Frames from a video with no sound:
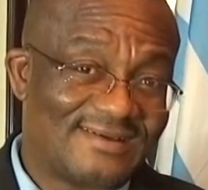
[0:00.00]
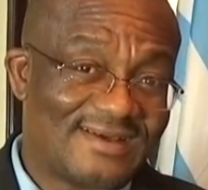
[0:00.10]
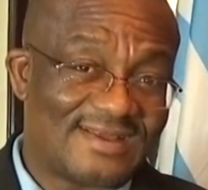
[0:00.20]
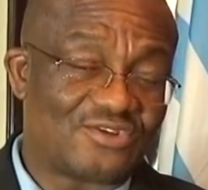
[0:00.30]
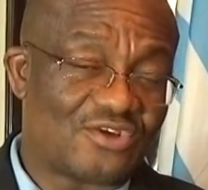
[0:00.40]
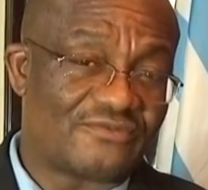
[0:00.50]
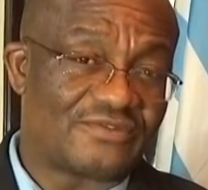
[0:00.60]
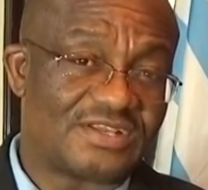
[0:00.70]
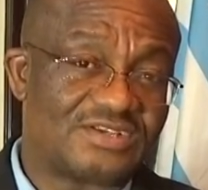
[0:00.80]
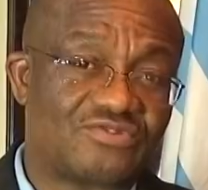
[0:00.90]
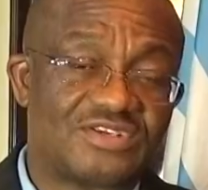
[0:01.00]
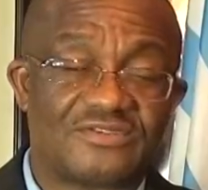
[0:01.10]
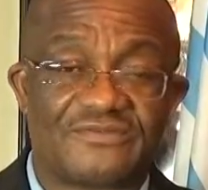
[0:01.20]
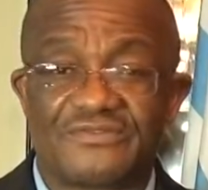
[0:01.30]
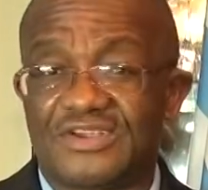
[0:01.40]
and not for the interest
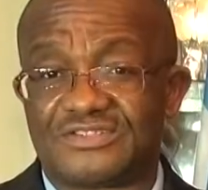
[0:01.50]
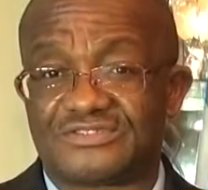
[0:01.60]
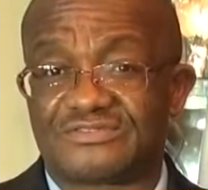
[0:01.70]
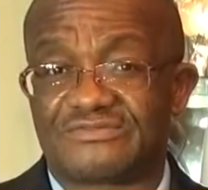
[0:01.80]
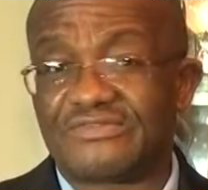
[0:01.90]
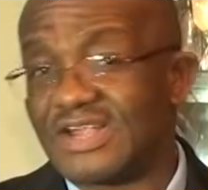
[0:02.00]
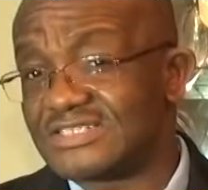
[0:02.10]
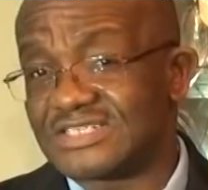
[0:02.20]
of France. France